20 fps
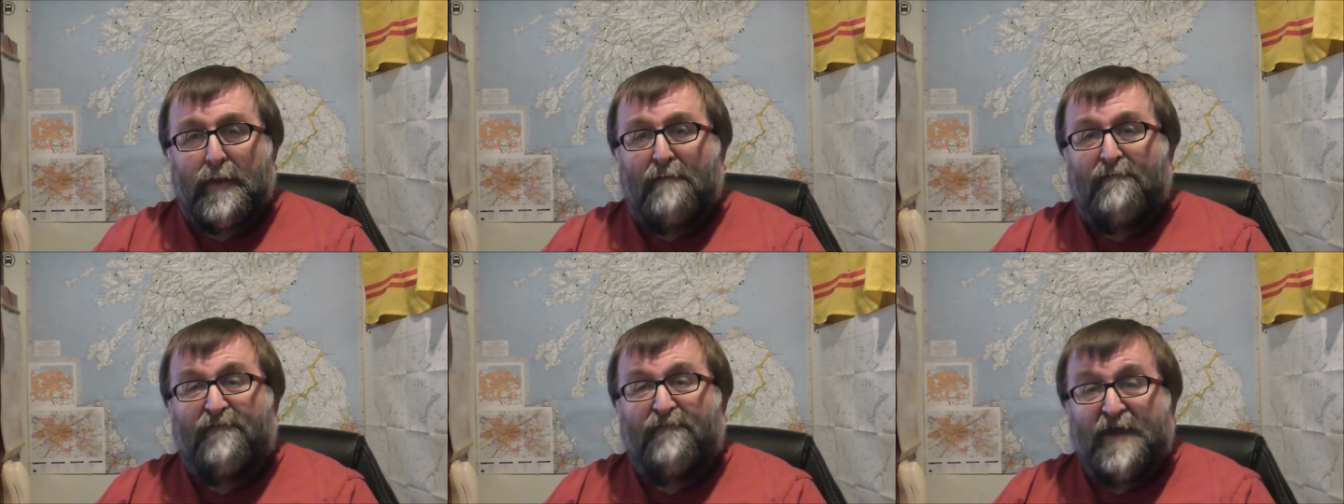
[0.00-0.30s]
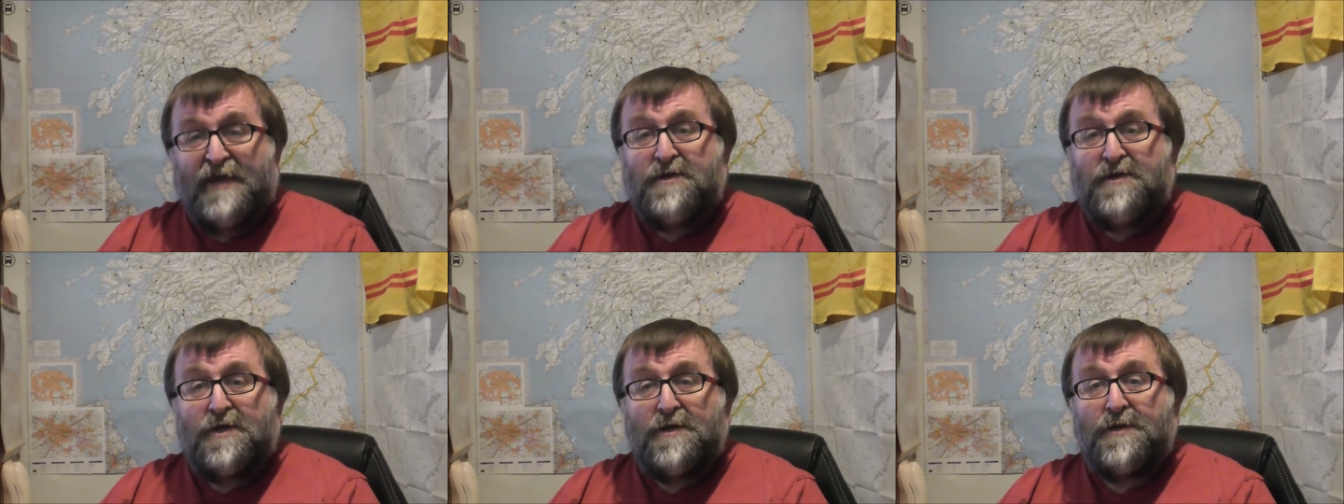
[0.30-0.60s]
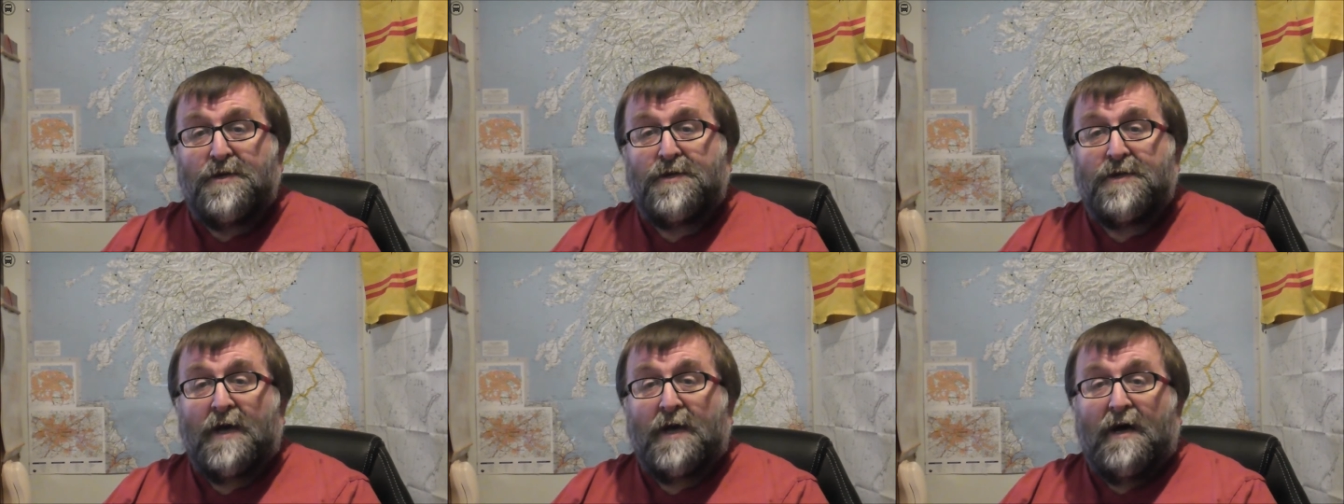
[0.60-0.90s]

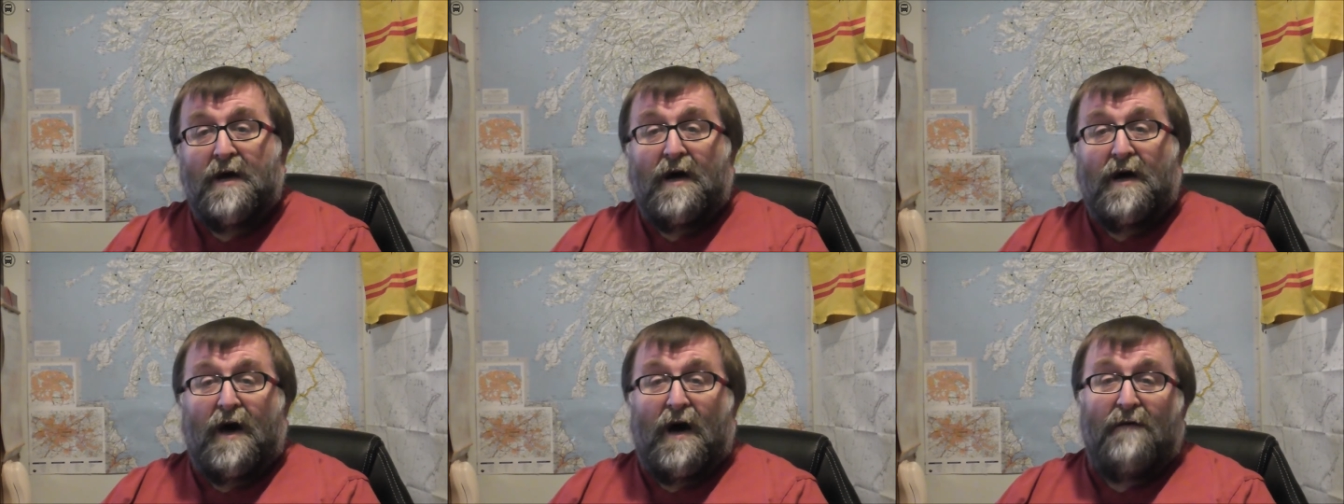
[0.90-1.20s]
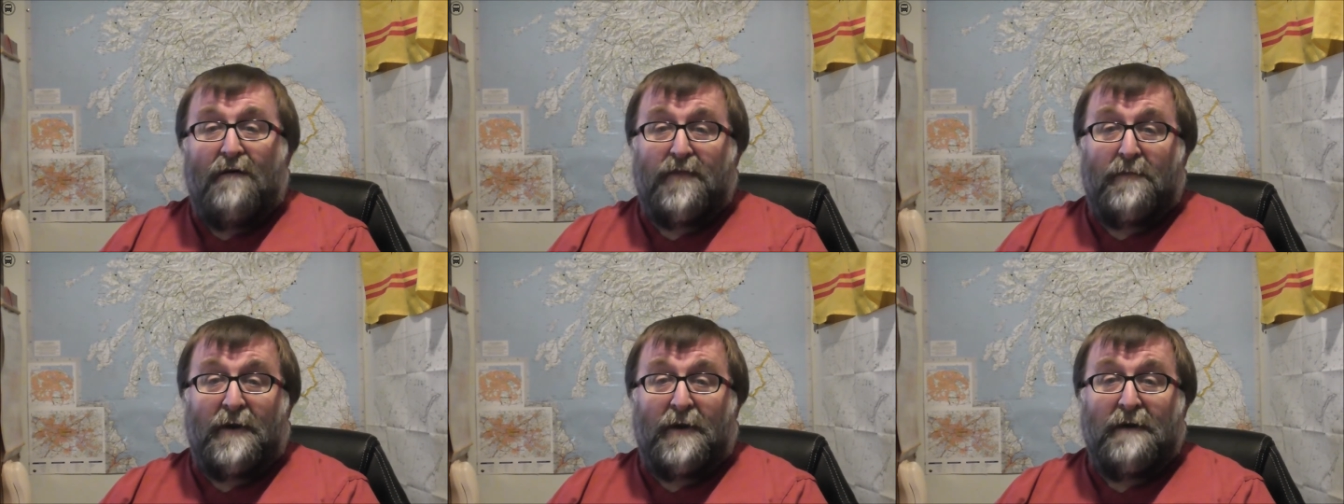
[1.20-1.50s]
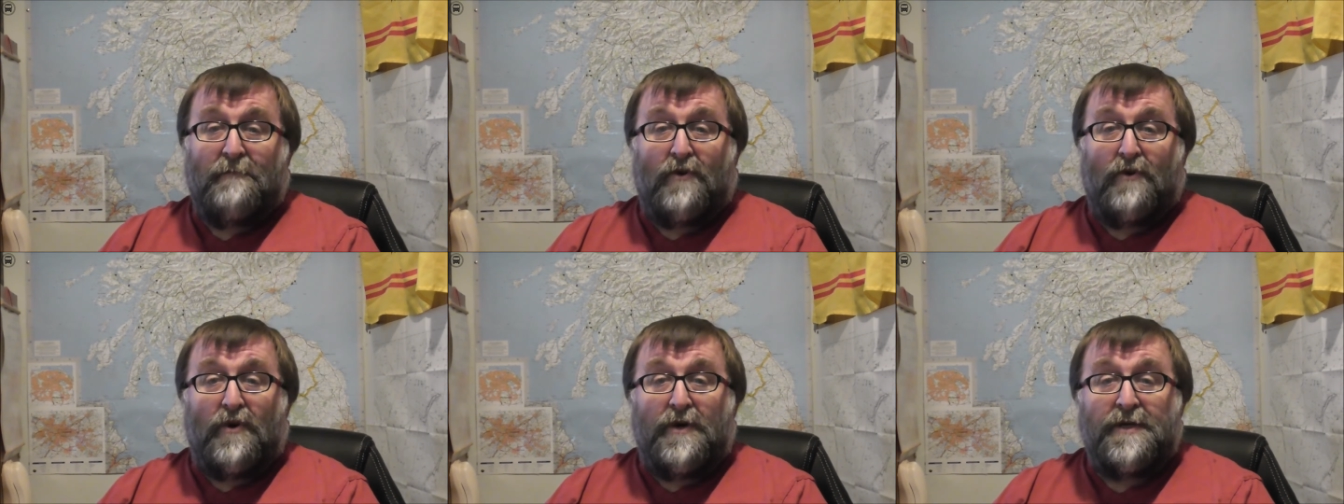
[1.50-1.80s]
features of the
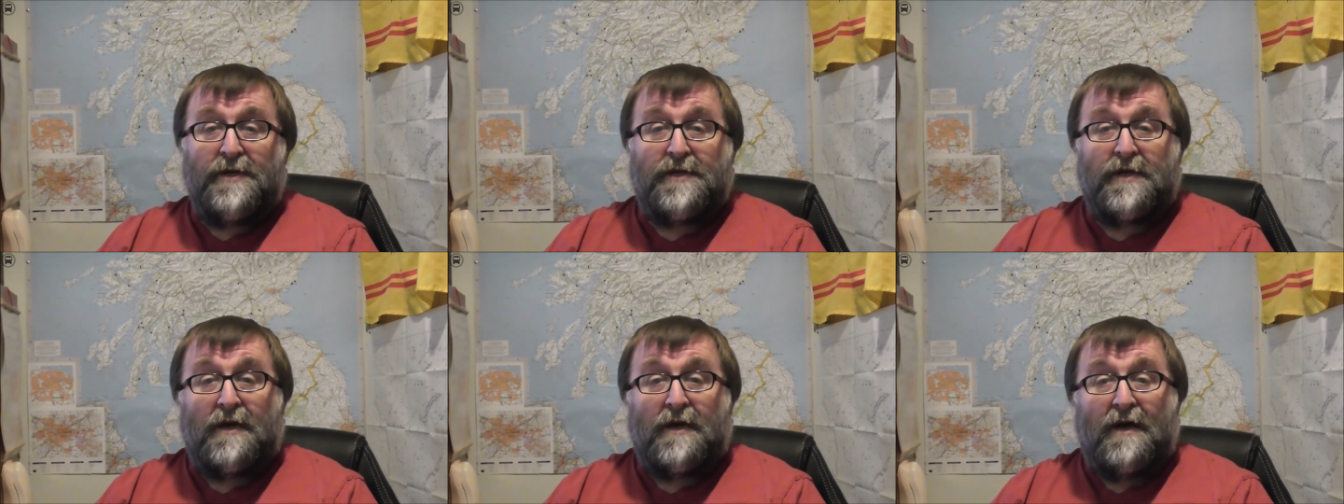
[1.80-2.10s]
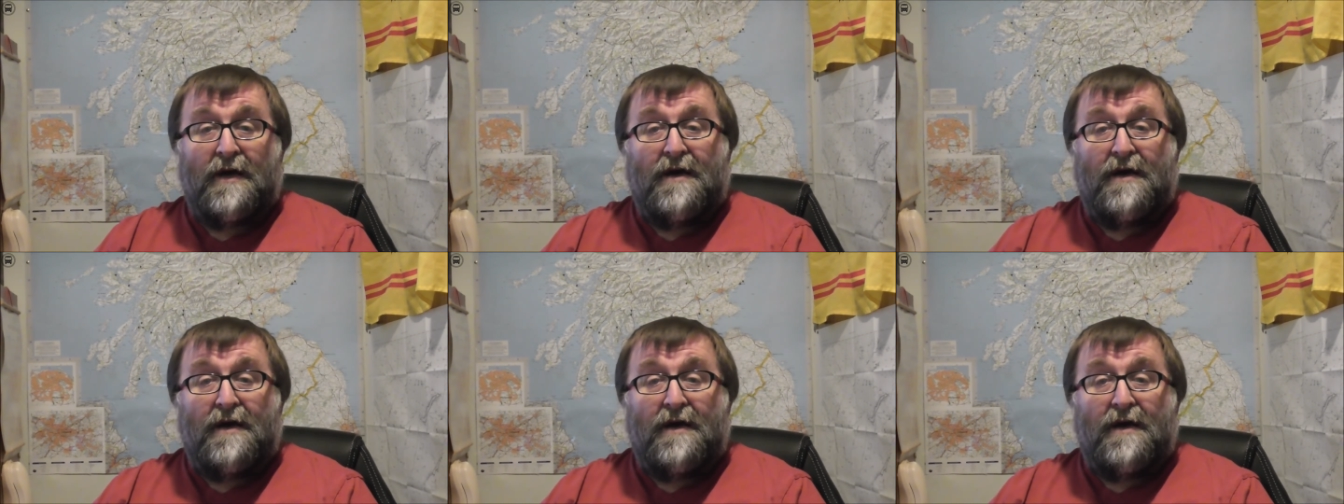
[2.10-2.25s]
big boys,